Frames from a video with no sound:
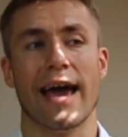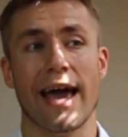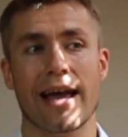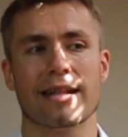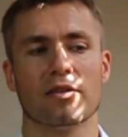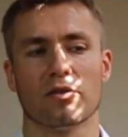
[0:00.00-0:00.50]

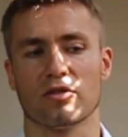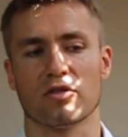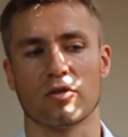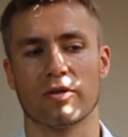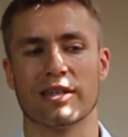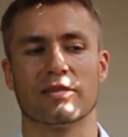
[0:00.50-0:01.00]
And
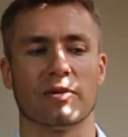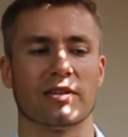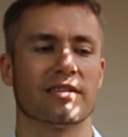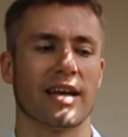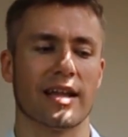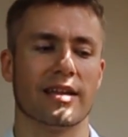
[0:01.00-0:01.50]
also, Griezmann
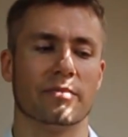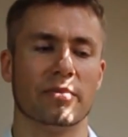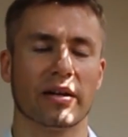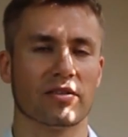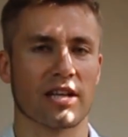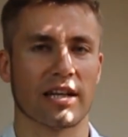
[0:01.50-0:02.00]
said that
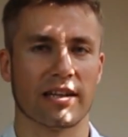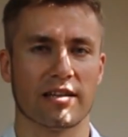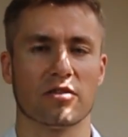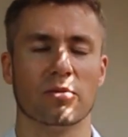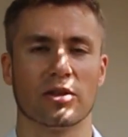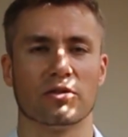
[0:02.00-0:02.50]
because
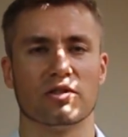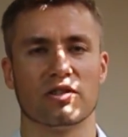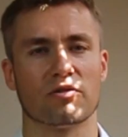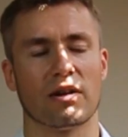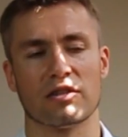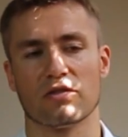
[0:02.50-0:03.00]
Atletico Madrid's
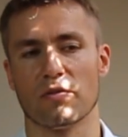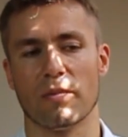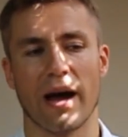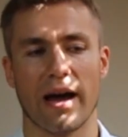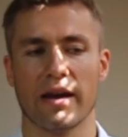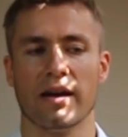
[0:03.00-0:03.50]
transfer
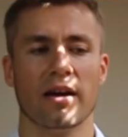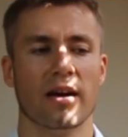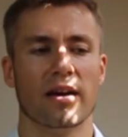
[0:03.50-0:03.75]
ban,